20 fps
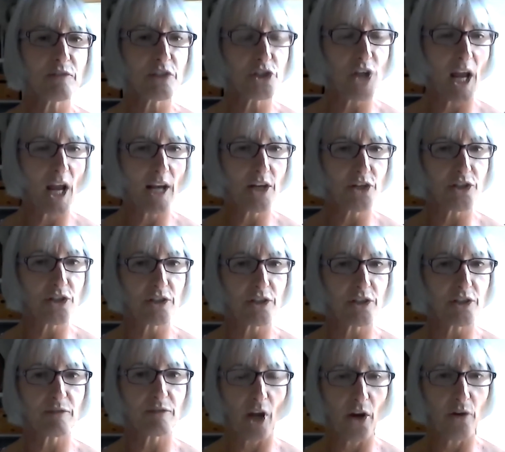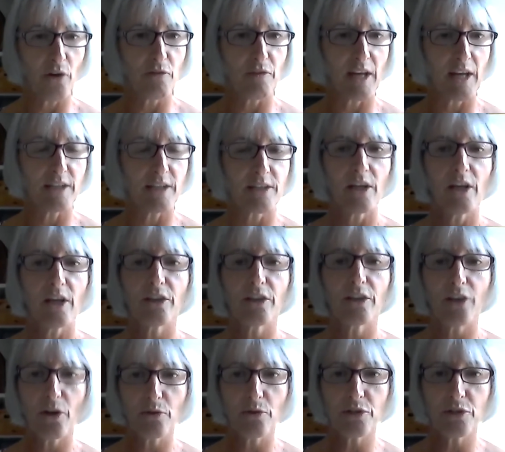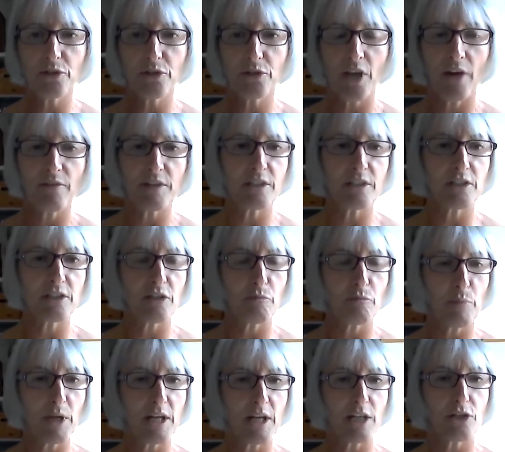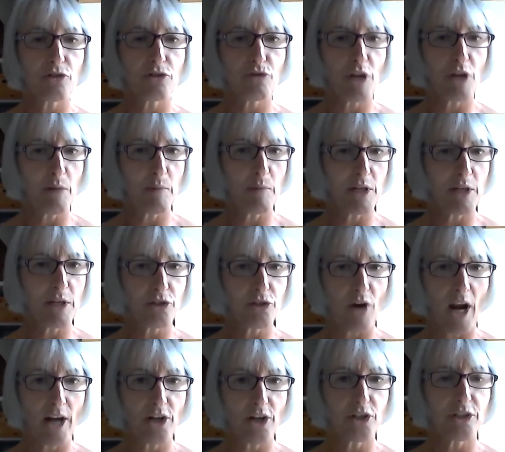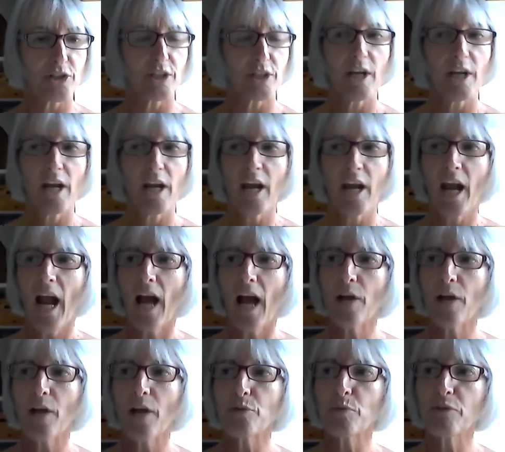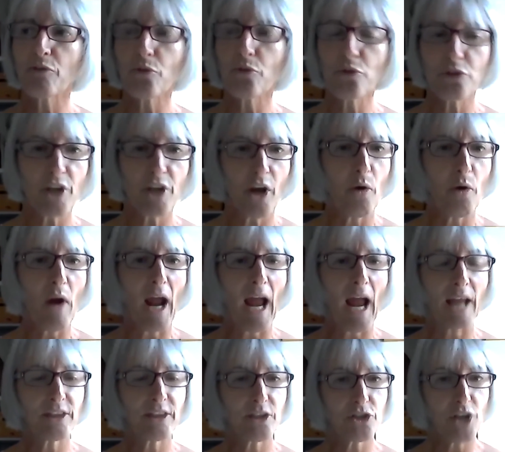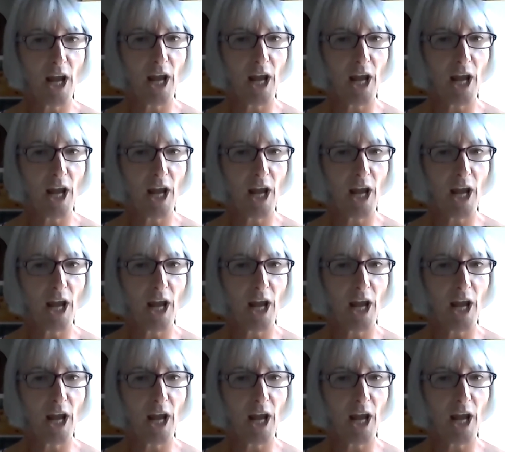of the challenges of COVID, those services have been extremely stretched. And we've also had the